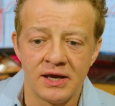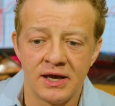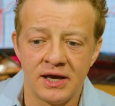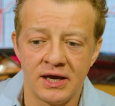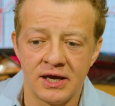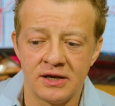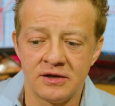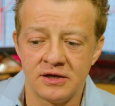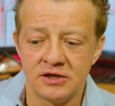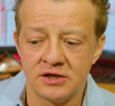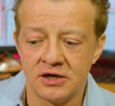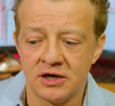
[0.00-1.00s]
and
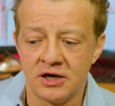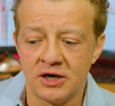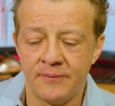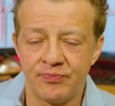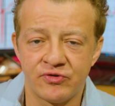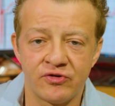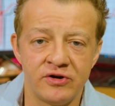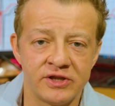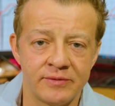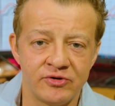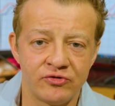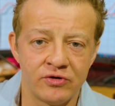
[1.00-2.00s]
uh, turn
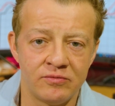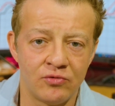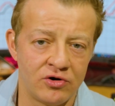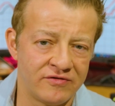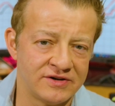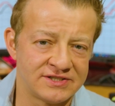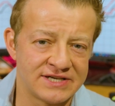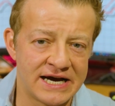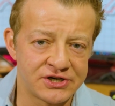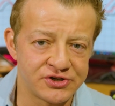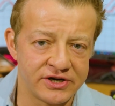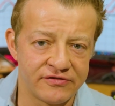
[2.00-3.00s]
them into a more of a
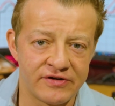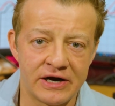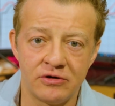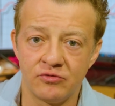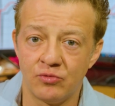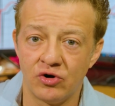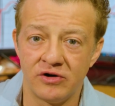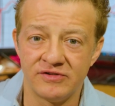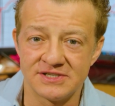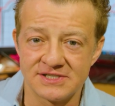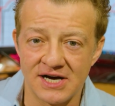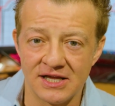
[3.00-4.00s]
saturated fat or more of
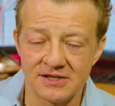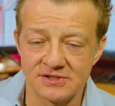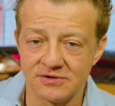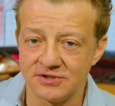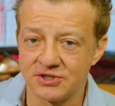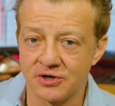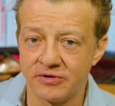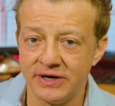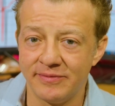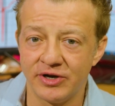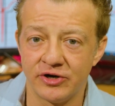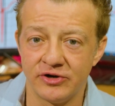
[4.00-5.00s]
a solid, so it's
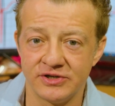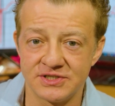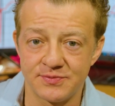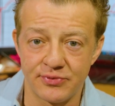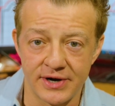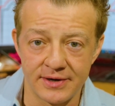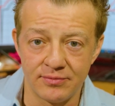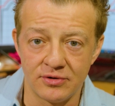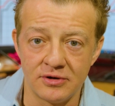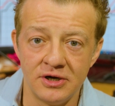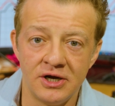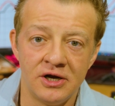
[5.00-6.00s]
creamier and
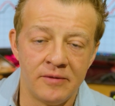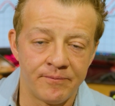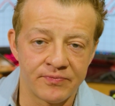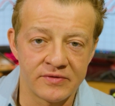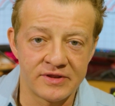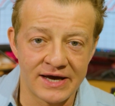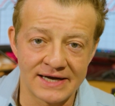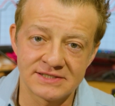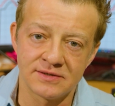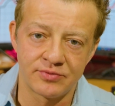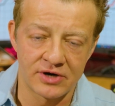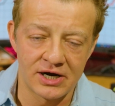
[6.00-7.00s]
spreadable,
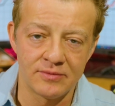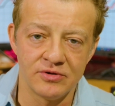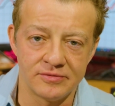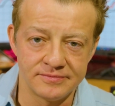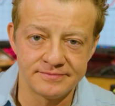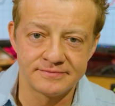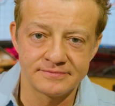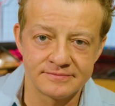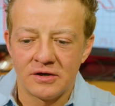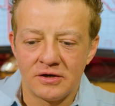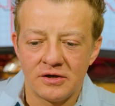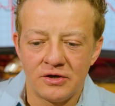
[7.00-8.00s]
that's a problem.
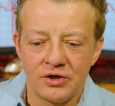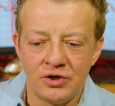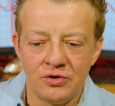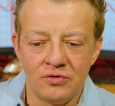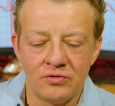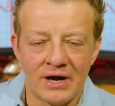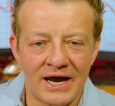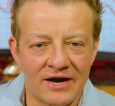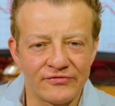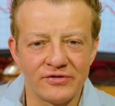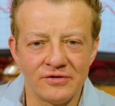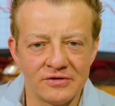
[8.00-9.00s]
You
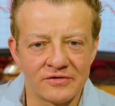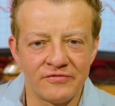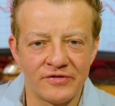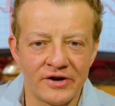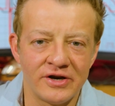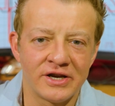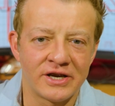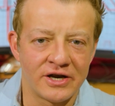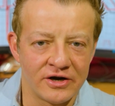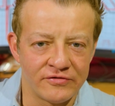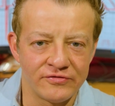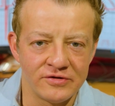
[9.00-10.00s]
have to look very
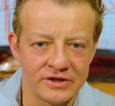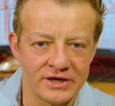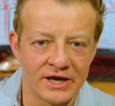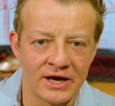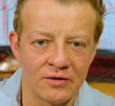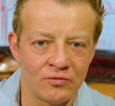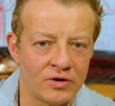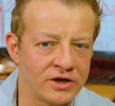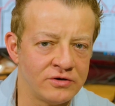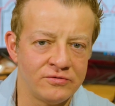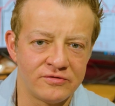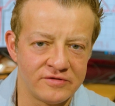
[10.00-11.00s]
carefully at
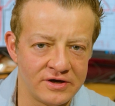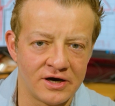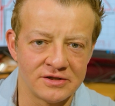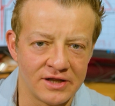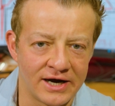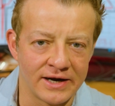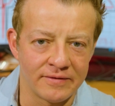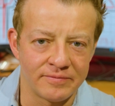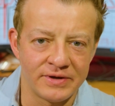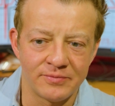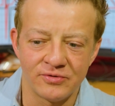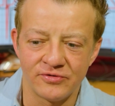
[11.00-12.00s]
what you see online.
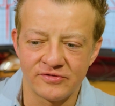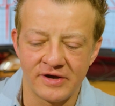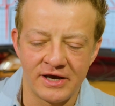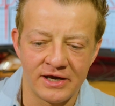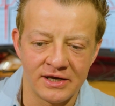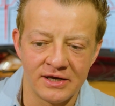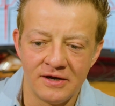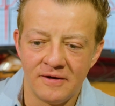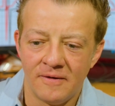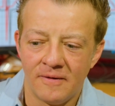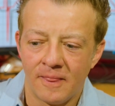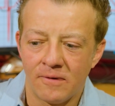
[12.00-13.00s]
People say,
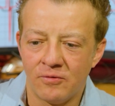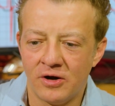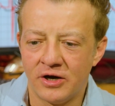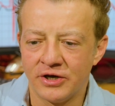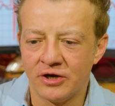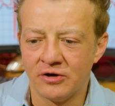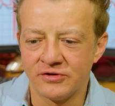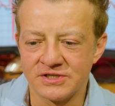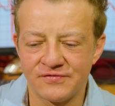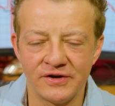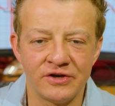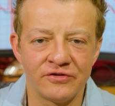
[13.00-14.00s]
well, you know,
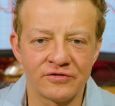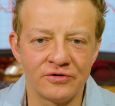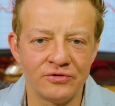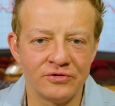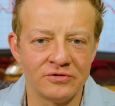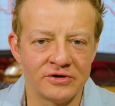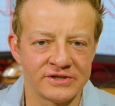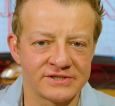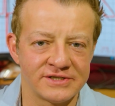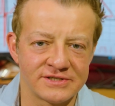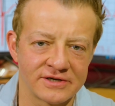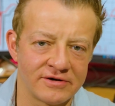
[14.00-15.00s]
this fitness guru or this
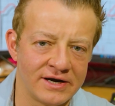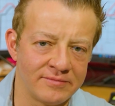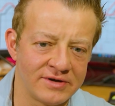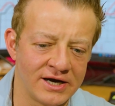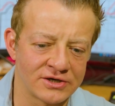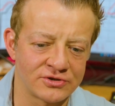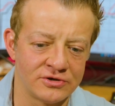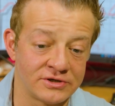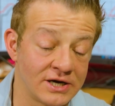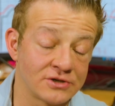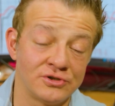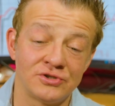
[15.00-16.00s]
Instagram doctor or
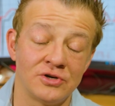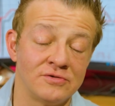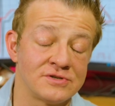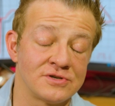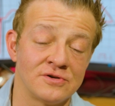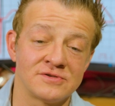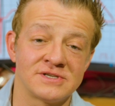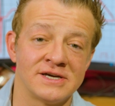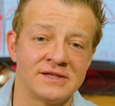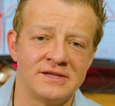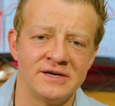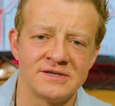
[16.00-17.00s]
Doctor So-and-so
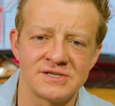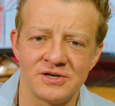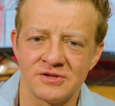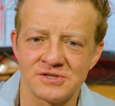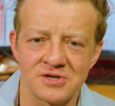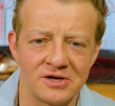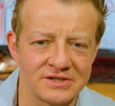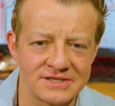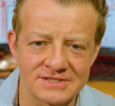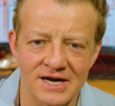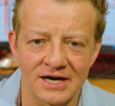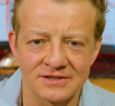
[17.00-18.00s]
said this. You know, there's all
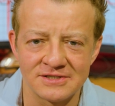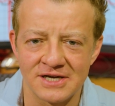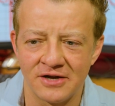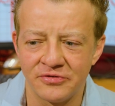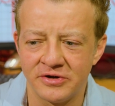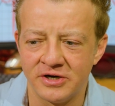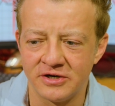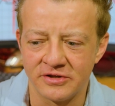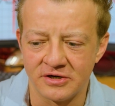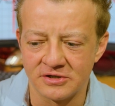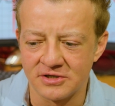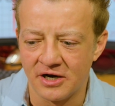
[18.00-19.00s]
these doctors out there
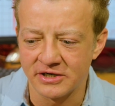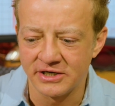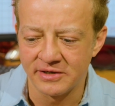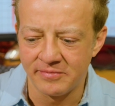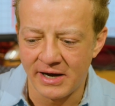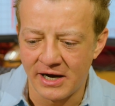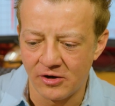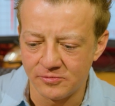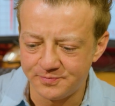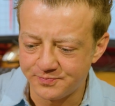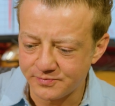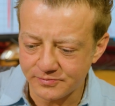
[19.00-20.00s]
that are talking about,
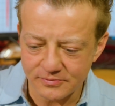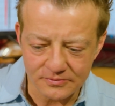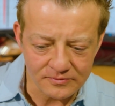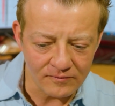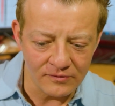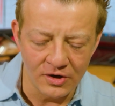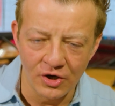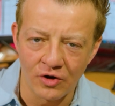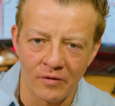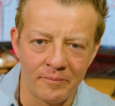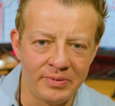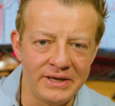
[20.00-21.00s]
you
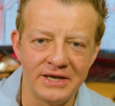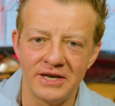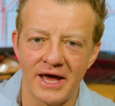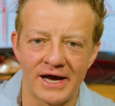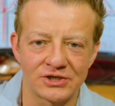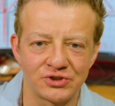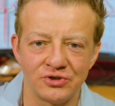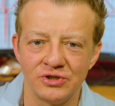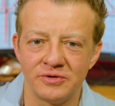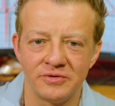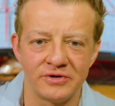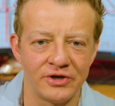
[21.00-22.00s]
know, being
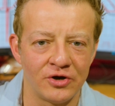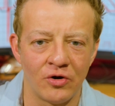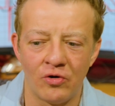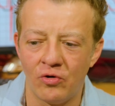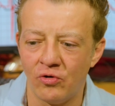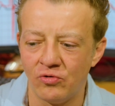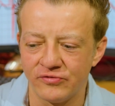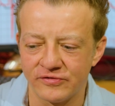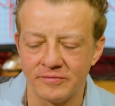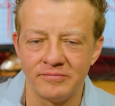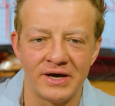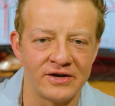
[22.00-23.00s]
natural and, you know,
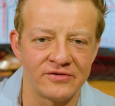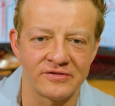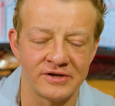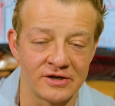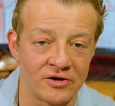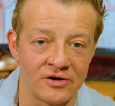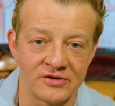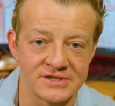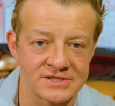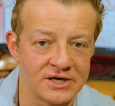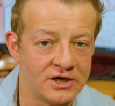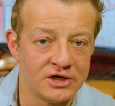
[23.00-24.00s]
wholesome medicine and all
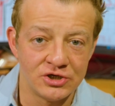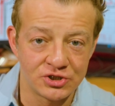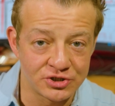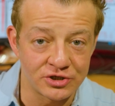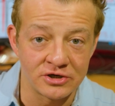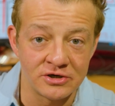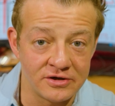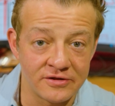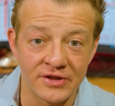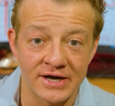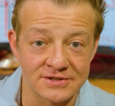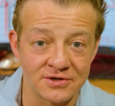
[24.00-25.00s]
this. Sure,
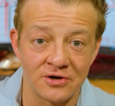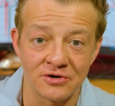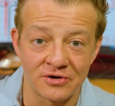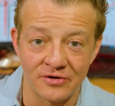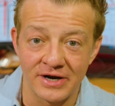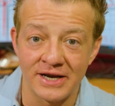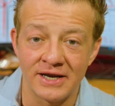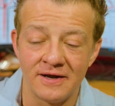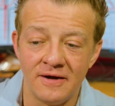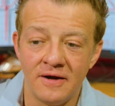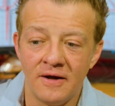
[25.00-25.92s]
that's all great,